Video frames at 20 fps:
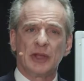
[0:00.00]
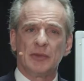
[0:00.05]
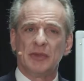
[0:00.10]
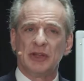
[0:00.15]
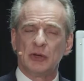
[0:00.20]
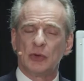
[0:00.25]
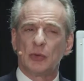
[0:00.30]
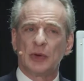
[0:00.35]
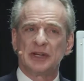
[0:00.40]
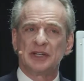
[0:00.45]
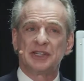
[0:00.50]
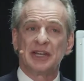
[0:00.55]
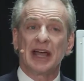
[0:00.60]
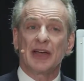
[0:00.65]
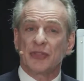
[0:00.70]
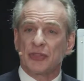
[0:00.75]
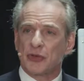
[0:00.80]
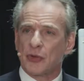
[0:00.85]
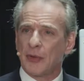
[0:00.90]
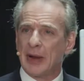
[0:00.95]
him into a
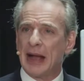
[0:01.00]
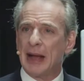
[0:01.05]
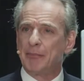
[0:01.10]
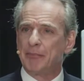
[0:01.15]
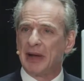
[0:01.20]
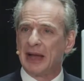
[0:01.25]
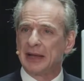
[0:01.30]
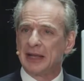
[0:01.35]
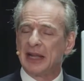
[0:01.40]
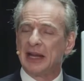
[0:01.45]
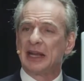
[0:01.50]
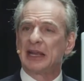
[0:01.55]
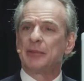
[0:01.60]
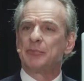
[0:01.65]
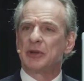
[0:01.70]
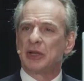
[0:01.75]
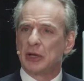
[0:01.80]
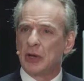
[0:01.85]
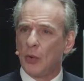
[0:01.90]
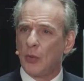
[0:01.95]
death trap by getting
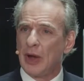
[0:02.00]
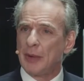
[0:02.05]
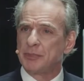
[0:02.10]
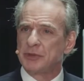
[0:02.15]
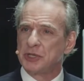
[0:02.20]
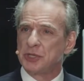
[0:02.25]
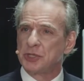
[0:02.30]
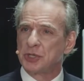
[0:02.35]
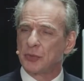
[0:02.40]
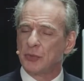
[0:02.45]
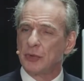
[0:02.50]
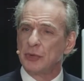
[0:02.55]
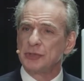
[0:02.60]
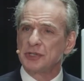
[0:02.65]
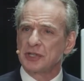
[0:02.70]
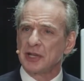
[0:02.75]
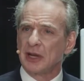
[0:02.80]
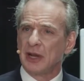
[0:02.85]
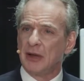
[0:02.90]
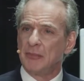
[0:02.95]
him to go up to
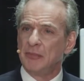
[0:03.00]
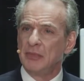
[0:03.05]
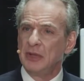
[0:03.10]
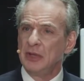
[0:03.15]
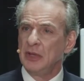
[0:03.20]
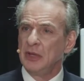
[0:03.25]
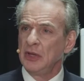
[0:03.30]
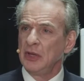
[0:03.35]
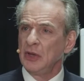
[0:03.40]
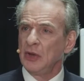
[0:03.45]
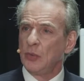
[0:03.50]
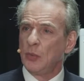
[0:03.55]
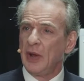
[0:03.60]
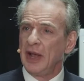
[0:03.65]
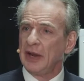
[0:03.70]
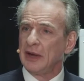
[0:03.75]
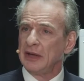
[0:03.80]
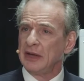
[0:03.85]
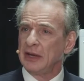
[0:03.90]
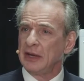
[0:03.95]
Jerusalem
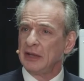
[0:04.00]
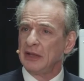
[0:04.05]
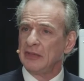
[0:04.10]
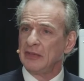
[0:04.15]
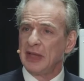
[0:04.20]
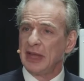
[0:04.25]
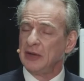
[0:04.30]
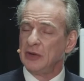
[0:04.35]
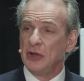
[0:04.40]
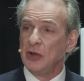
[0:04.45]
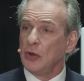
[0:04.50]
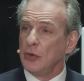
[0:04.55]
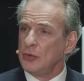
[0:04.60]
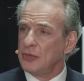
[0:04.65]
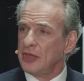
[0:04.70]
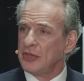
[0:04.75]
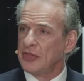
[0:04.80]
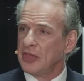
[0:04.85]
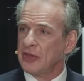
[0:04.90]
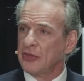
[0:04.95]
when they knew
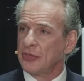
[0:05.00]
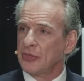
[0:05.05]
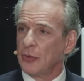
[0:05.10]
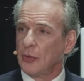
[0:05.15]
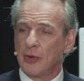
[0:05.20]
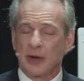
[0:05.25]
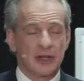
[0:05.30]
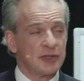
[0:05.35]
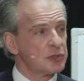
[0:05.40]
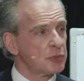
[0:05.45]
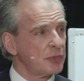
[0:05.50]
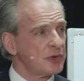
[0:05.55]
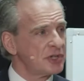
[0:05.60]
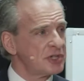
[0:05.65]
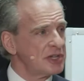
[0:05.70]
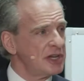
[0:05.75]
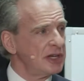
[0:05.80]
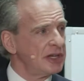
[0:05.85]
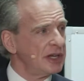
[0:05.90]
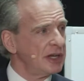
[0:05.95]
that the authorities were
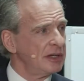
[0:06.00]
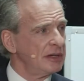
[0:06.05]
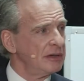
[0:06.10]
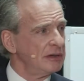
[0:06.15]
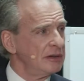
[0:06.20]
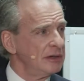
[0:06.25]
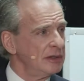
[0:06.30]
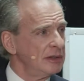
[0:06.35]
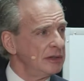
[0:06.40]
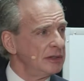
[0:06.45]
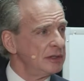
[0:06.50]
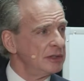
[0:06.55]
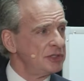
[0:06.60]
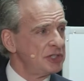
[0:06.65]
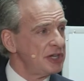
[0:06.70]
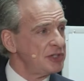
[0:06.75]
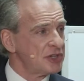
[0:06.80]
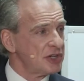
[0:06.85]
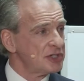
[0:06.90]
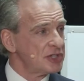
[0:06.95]
seeking
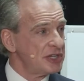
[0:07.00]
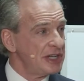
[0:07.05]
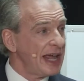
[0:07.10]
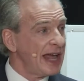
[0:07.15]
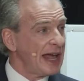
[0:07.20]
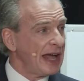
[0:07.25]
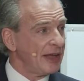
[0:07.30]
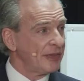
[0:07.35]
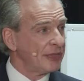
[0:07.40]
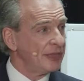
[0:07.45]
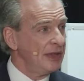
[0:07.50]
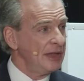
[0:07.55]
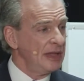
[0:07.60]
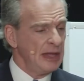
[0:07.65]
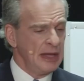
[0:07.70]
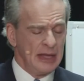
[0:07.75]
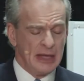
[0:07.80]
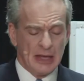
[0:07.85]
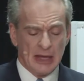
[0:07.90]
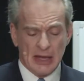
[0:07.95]
Jesus' death.
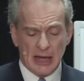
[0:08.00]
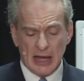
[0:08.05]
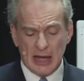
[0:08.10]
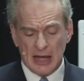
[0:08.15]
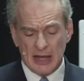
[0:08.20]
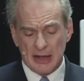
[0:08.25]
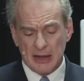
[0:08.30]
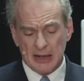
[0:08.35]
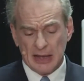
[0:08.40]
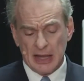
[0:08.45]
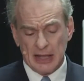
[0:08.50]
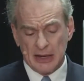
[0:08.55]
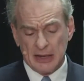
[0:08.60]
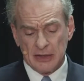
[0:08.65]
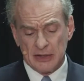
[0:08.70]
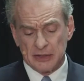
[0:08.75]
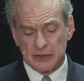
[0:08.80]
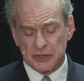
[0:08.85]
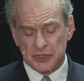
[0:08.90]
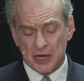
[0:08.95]
Uh,
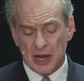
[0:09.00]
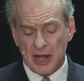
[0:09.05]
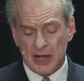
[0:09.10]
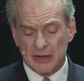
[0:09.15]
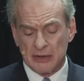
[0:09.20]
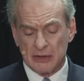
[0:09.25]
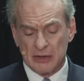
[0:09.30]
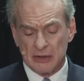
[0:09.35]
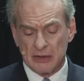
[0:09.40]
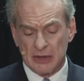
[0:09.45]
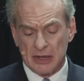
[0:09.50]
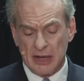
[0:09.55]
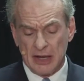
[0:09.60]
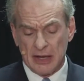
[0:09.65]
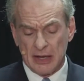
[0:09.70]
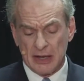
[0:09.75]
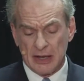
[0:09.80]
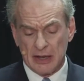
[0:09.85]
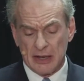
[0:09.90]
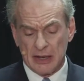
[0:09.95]
and John,
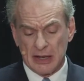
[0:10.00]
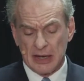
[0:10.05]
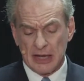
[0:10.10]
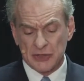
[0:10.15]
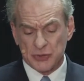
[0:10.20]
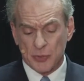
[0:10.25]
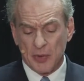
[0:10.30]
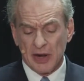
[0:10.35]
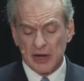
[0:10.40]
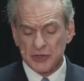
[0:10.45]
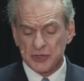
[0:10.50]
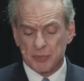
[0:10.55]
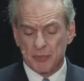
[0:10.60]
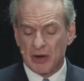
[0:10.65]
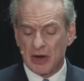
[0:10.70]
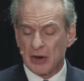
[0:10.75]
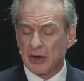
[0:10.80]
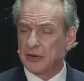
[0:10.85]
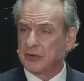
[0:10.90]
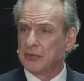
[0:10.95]
uh, as well as
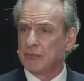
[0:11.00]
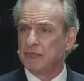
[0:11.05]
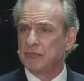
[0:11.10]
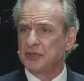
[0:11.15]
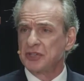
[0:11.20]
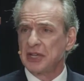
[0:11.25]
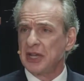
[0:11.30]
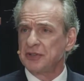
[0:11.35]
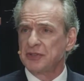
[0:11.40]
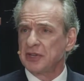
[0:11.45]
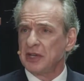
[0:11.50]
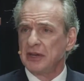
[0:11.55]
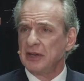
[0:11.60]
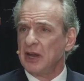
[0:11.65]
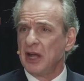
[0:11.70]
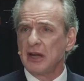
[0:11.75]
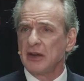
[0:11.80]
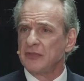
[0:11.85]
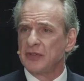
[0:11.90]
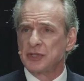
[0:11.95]
Mark, says that
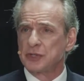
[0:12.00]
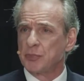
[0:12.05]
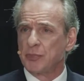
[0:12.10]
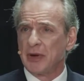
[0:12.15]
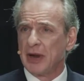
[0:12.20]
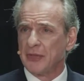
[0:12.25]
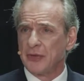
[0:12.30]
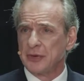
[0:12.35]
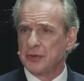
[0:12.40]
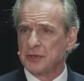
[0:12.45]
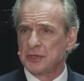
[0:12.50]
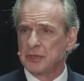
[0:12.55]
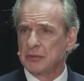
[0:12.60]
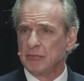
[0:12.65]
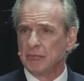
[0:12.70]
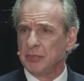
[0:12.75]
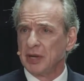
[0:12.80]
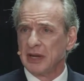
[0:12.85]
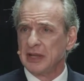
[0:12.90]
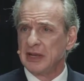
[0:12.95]
none of his brothers
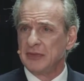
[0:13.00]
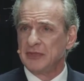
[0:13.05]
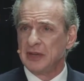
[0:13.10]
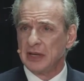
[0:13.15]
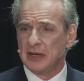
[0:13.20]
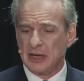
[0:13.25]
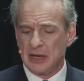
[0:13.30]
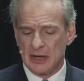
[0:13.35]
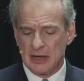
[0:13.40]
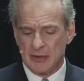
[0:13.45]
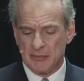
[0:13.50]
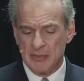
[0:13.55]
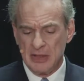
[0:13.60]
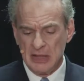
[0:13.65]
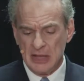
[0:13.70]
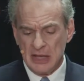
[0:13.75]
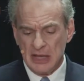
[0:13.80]
believed in him.